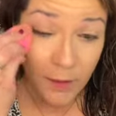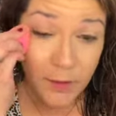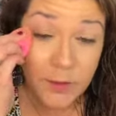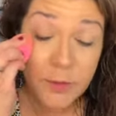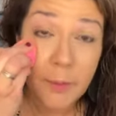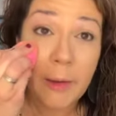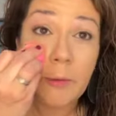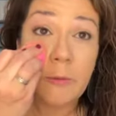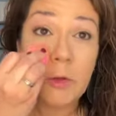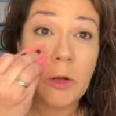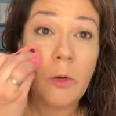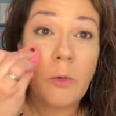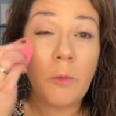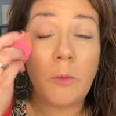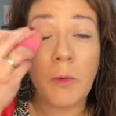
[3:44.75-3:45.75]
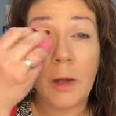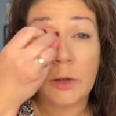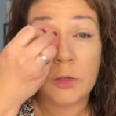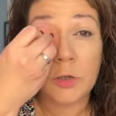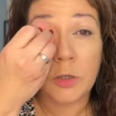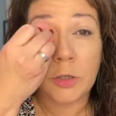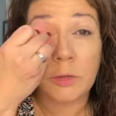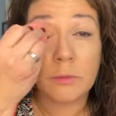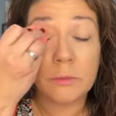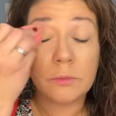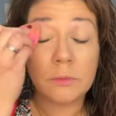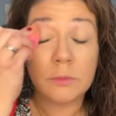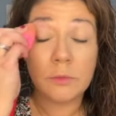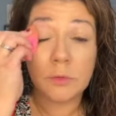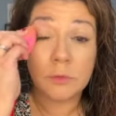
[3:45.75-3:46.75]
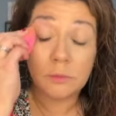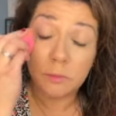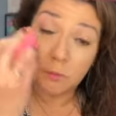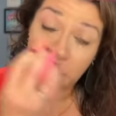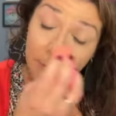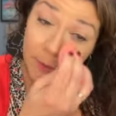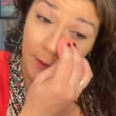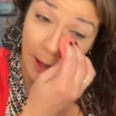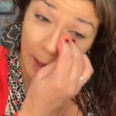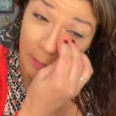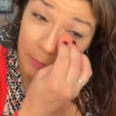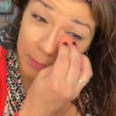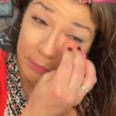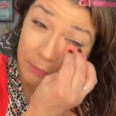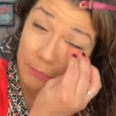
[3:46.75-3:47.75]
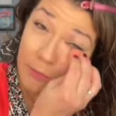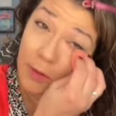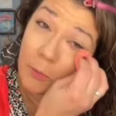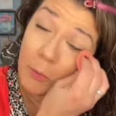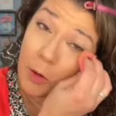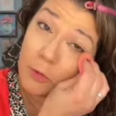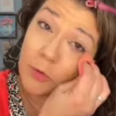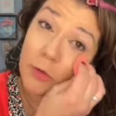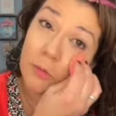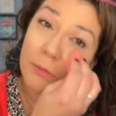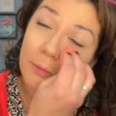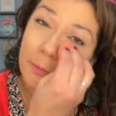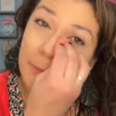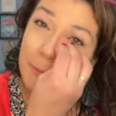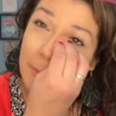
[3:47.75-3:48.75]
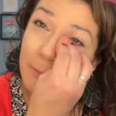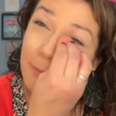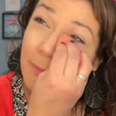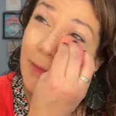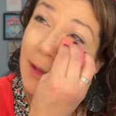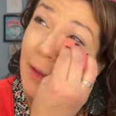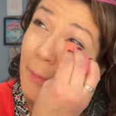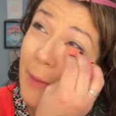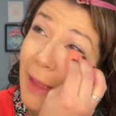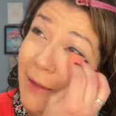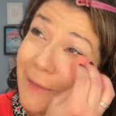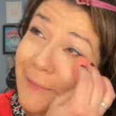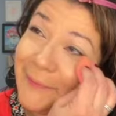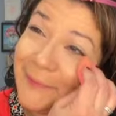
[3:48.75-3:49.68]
So anyway, if you don't watch her, stop and watch her, and then come back.